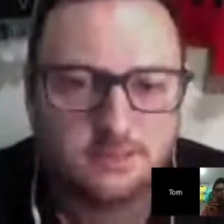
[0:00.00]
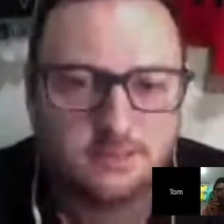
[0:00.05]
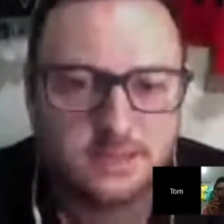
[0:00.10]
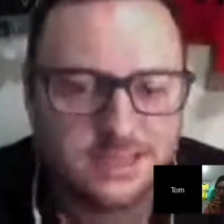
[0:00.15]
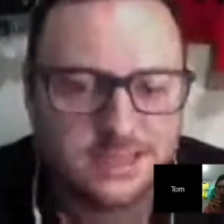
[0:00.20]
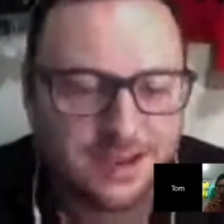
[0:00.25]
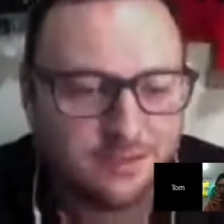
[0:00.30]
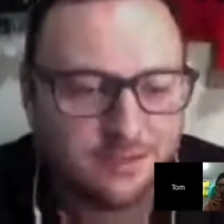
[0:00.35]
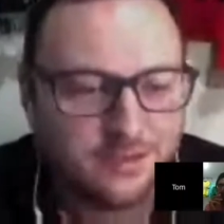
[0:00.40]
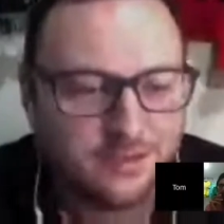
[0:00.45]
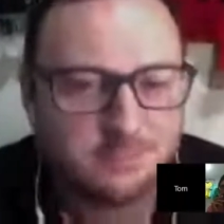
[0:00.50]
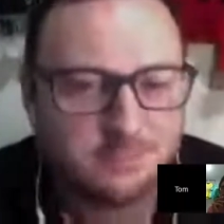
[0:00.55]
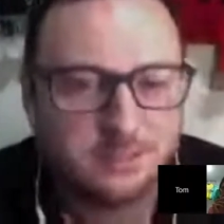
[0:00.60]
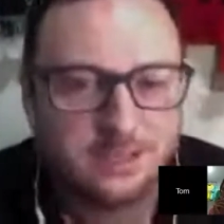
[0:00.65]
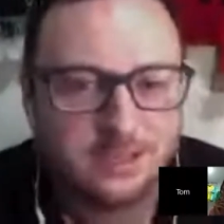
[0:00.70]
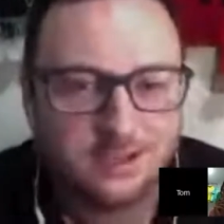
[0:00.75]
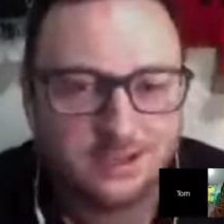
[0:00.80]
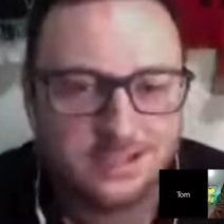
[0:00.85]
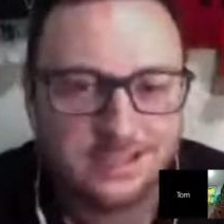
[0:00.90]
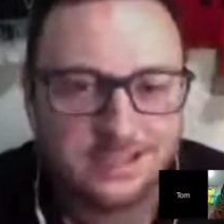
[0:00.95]
because
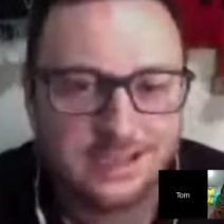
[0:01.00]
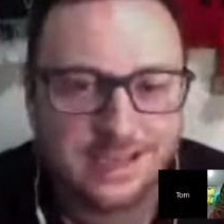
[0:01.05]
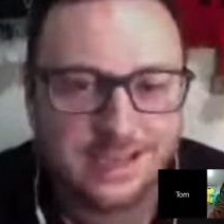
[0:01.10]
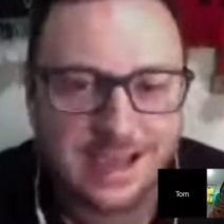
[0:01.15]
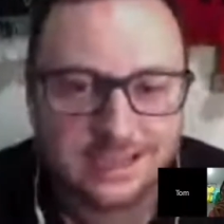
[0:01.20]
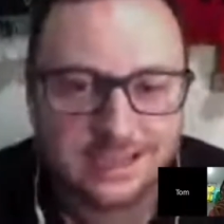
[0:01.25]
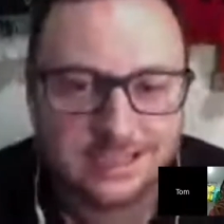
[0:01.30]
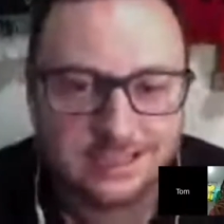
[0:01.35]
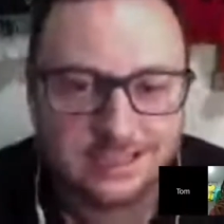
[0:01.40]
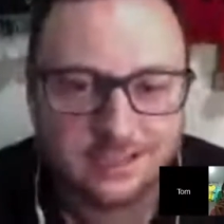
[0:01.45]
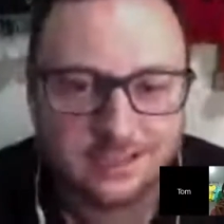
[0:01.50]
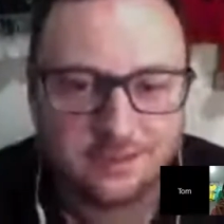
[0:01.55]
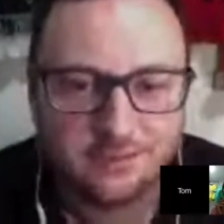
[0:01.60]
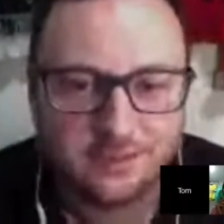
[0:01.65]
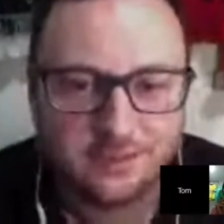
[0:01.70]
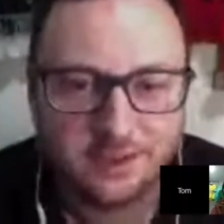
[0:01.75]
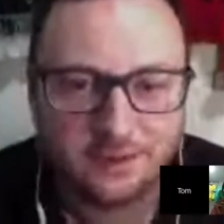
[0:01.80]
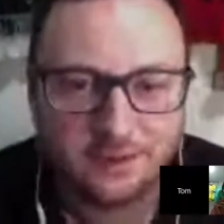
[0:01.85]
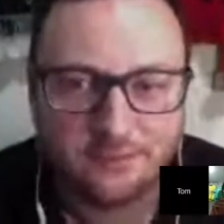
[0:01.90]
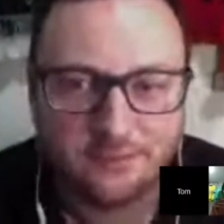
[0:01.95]
he actually felt
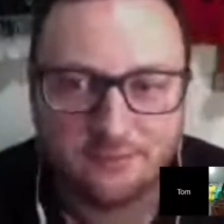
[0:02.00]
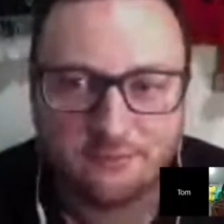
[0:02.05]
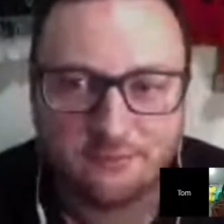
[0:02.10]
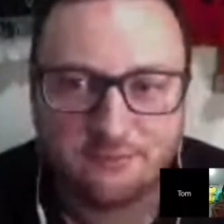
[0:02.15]
physical